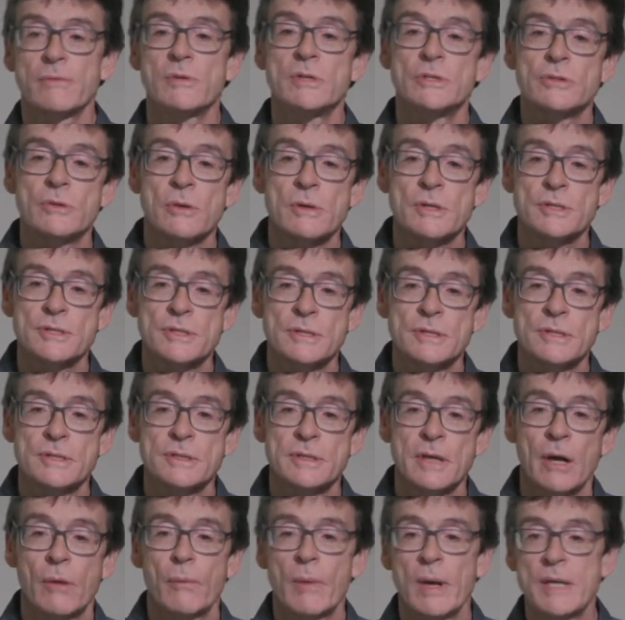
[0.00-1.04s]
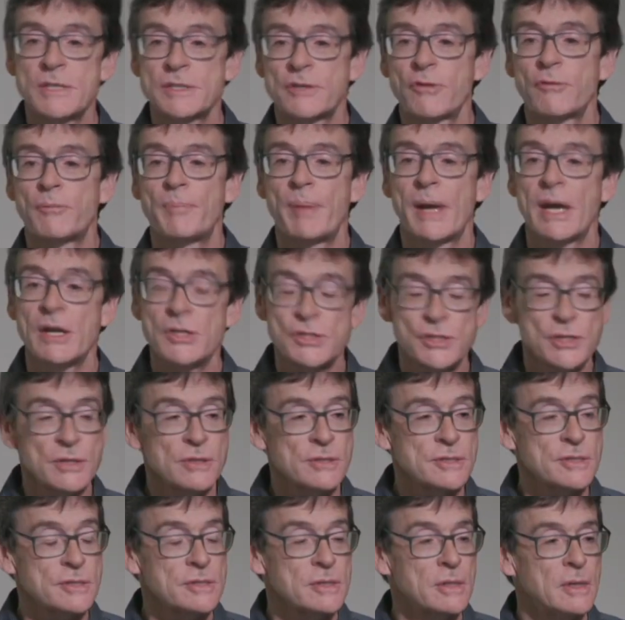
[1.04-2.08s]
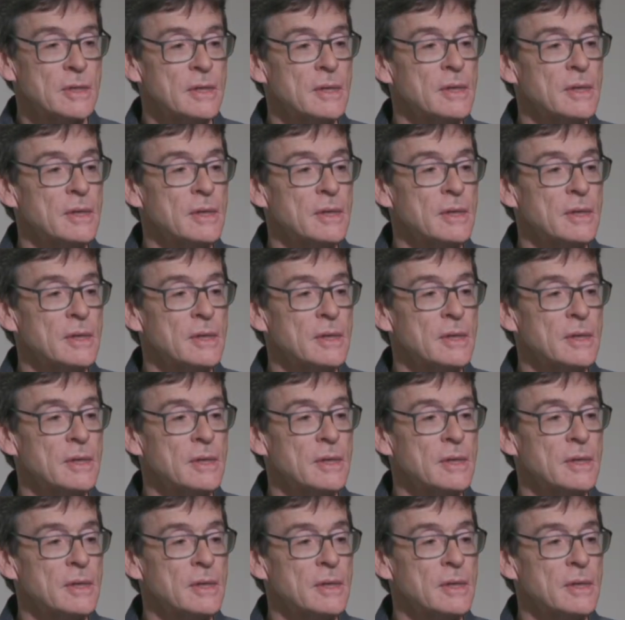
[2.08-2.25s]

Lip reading: resources, a waste of patience.